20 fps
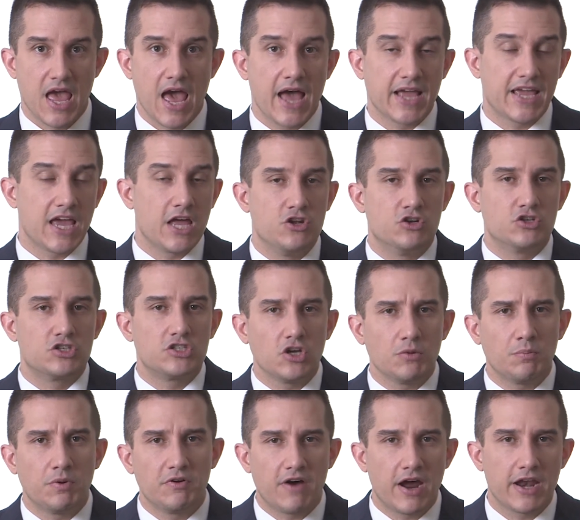Again, you're still
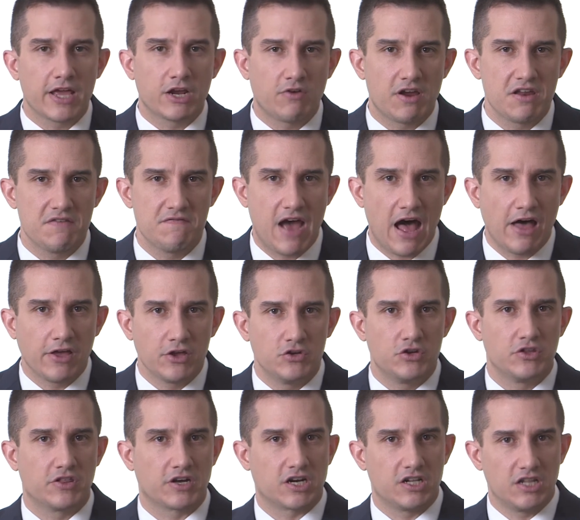providing great value to
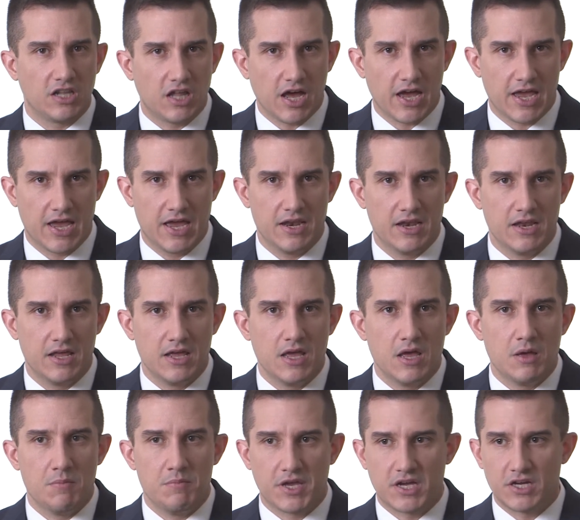the client
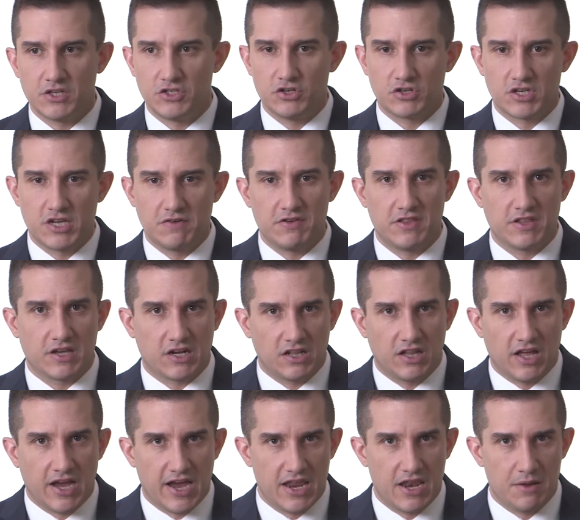because you're giving the
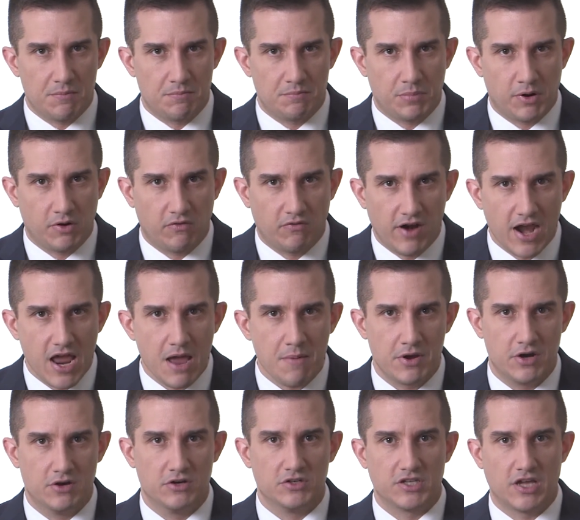client
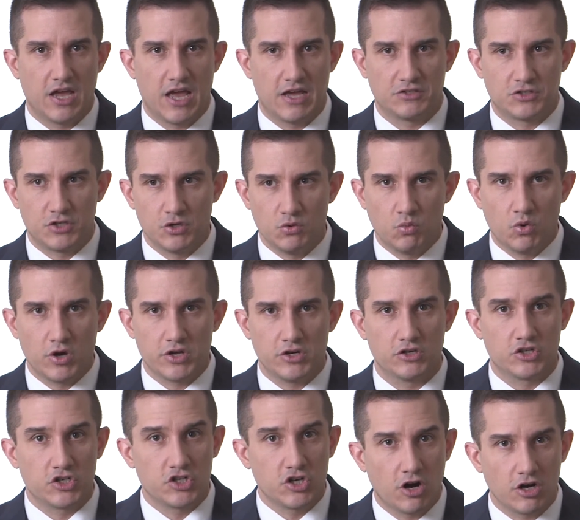parameters as to what you're
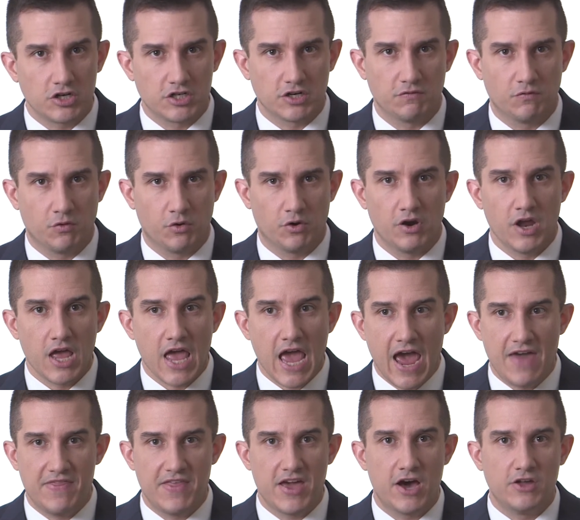charging for,
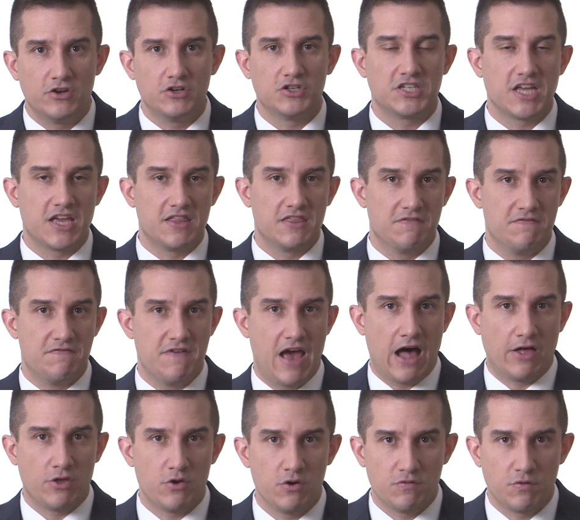and they understand the
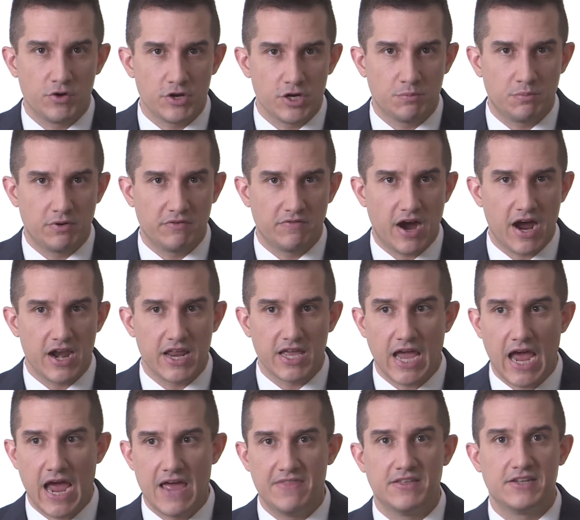value of what you're
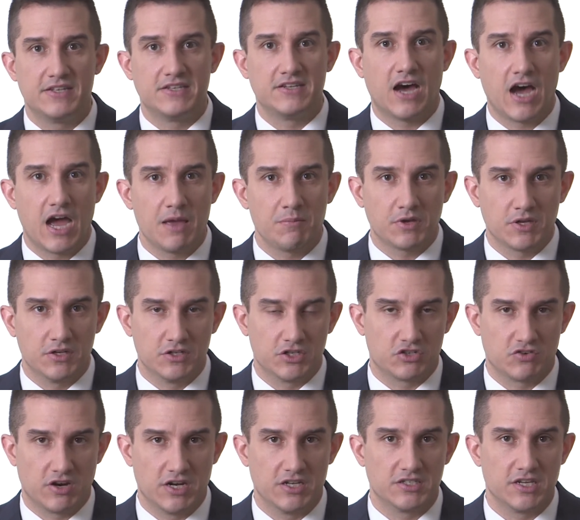providing and the time
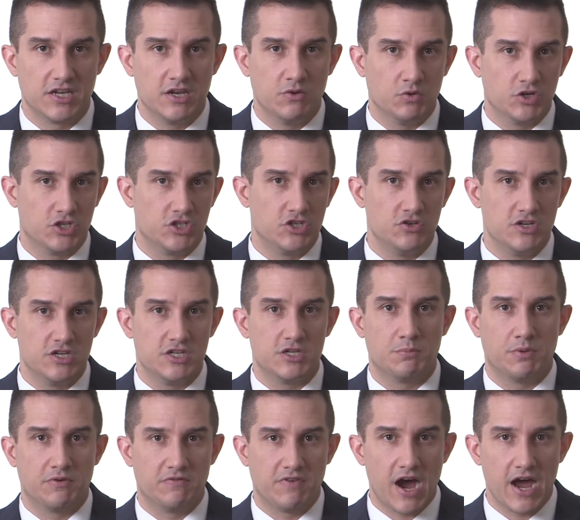constraints in which you need to
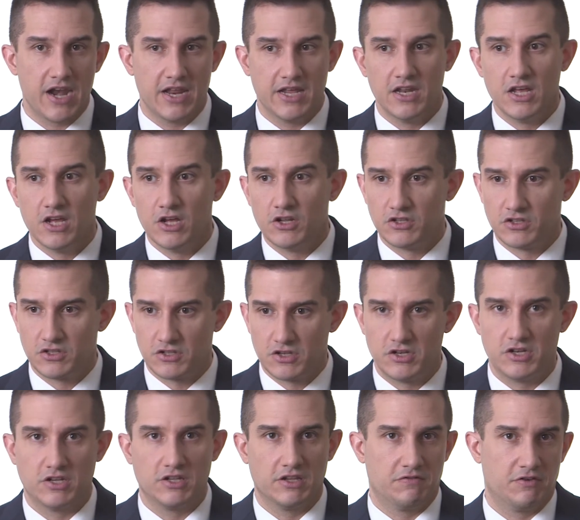provide it to
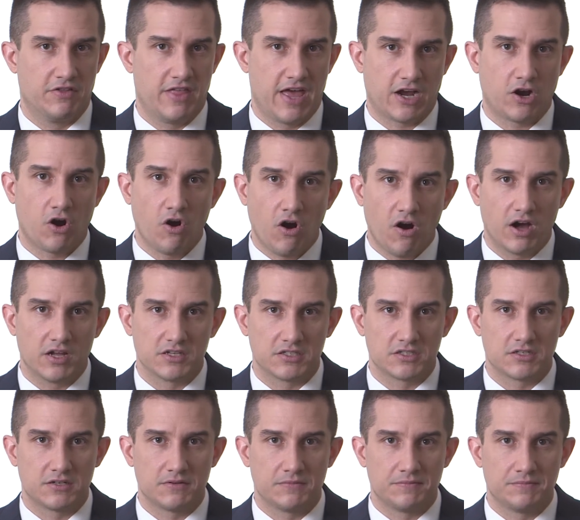deliver that cost.